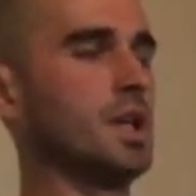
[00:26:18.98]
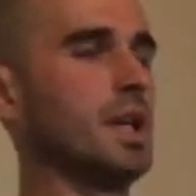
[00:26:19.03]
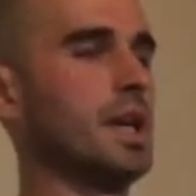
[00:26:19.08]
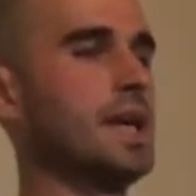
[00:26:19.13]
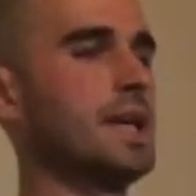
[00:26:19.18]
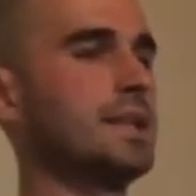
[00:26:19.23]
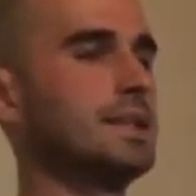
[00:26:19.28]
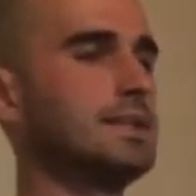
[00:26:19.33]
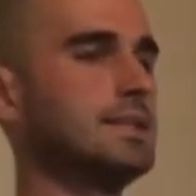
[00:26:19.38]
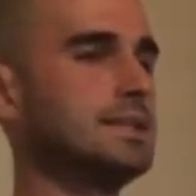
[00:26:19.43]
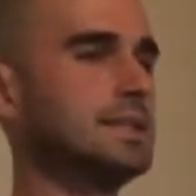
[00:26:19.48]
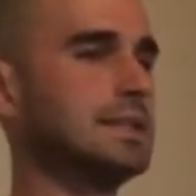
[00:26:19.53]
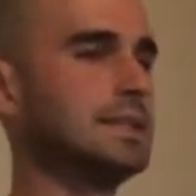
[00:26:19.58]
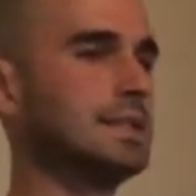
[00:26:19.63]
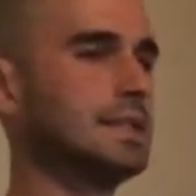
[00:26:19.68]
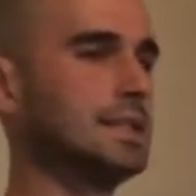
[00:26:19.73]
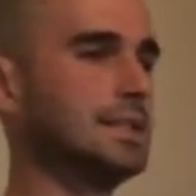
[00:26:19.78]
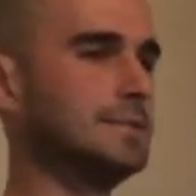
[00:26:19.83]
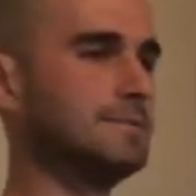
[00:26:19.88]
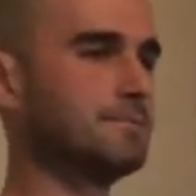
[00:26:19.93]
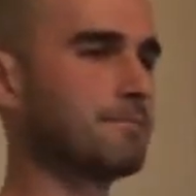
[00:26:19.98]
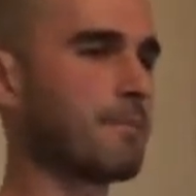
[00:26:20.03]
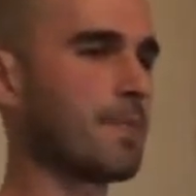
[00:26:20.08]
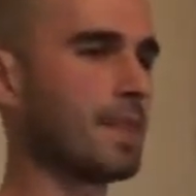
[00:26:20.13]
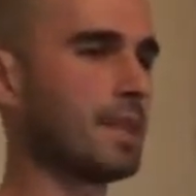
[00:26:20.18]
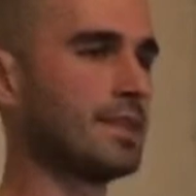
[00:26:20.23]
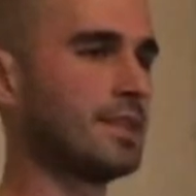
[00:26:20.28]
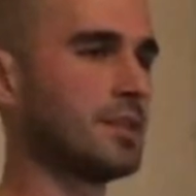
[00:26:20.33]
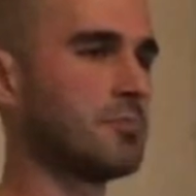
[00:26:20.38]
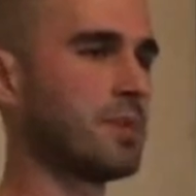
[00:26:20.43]
And
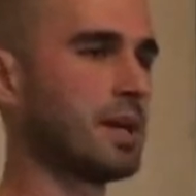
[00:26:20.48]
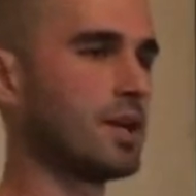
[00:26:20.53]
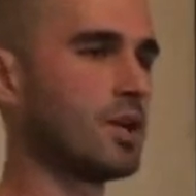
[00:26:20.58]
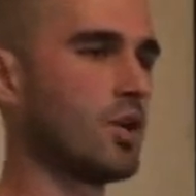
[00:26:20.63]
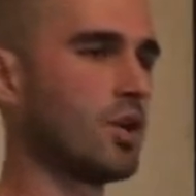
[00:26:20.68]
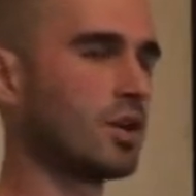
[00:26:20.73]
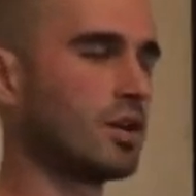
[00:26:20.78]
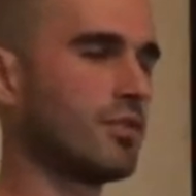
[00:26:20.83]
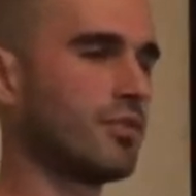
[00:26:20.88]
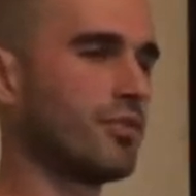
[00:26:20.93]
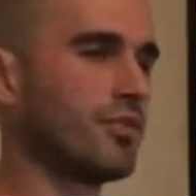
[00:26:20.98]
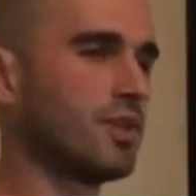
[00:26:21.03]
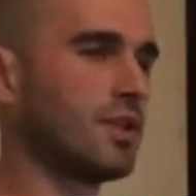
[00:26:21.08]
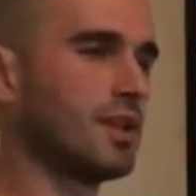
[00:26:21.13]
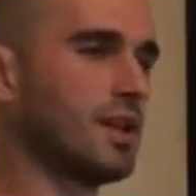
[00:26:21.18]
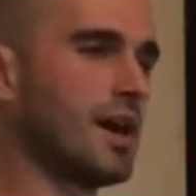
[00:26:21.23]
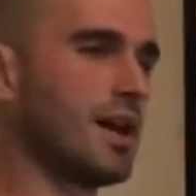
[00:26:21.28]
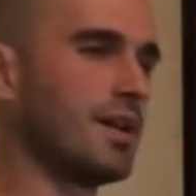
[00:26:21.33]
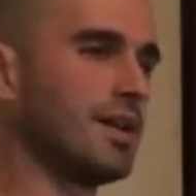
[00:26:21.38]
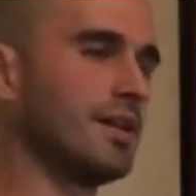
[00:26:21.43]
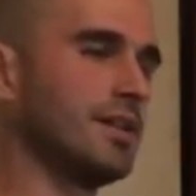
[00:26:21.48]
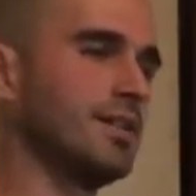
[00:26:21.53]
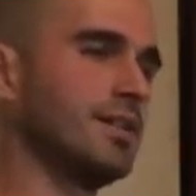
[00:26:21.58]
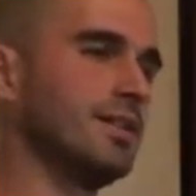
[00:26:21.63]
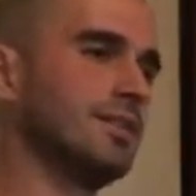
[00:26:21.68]
uh, in the biography, I,